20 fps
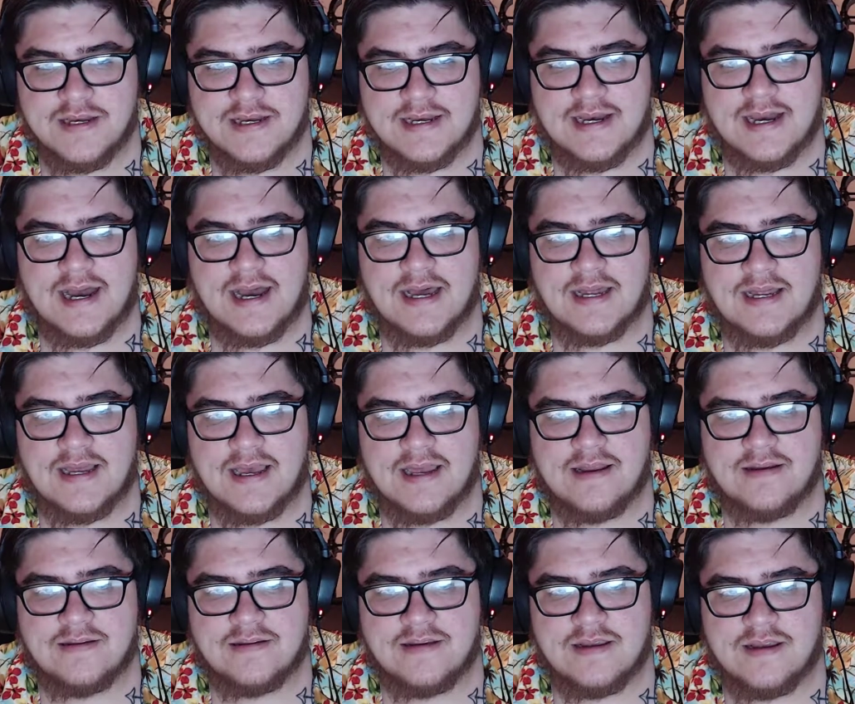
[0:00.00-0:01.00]
Uh,
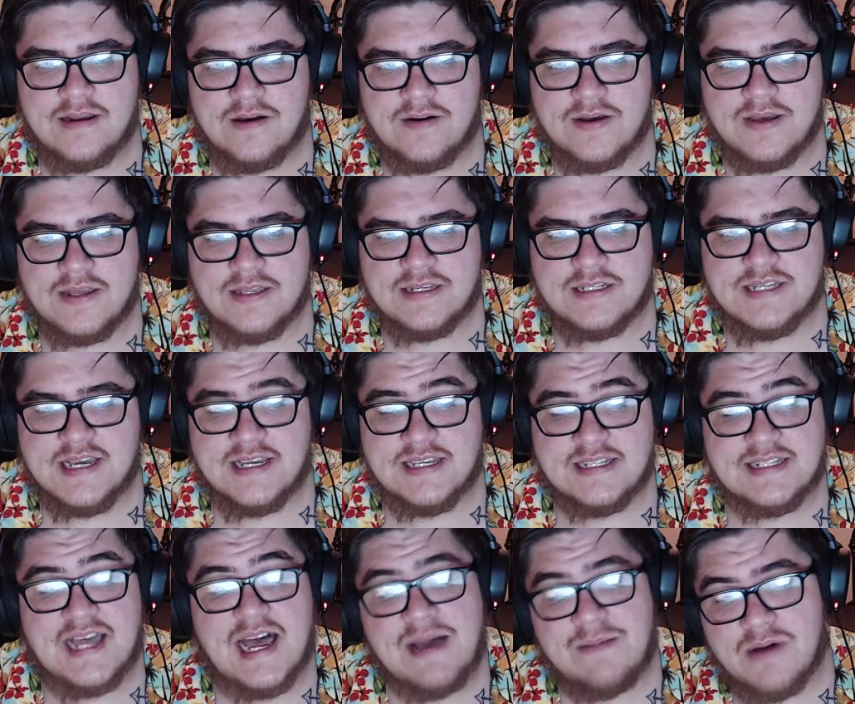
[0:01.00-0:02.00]
and you know, it just takes
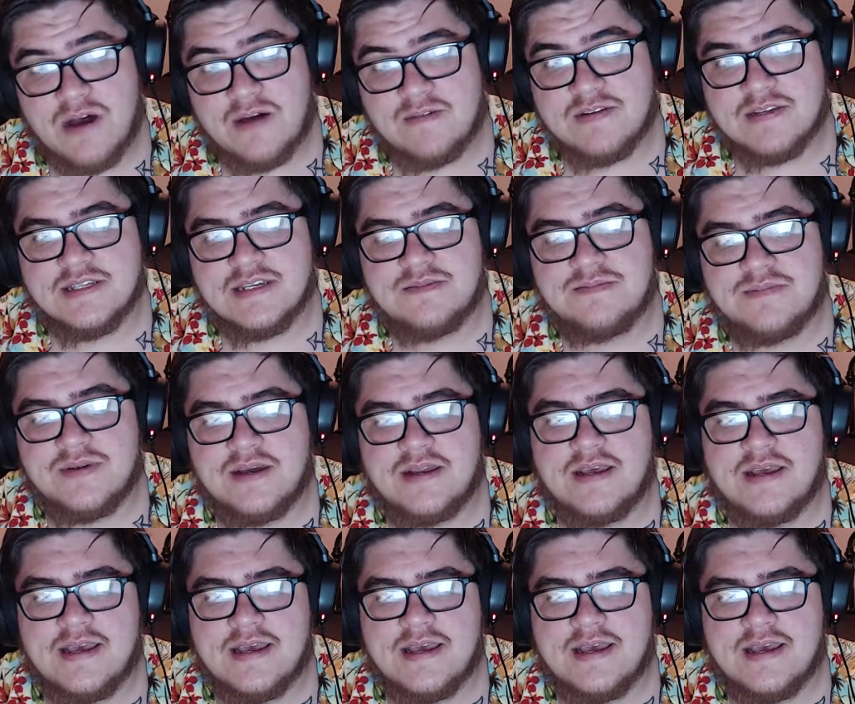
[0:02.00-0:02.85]
time, obviously, but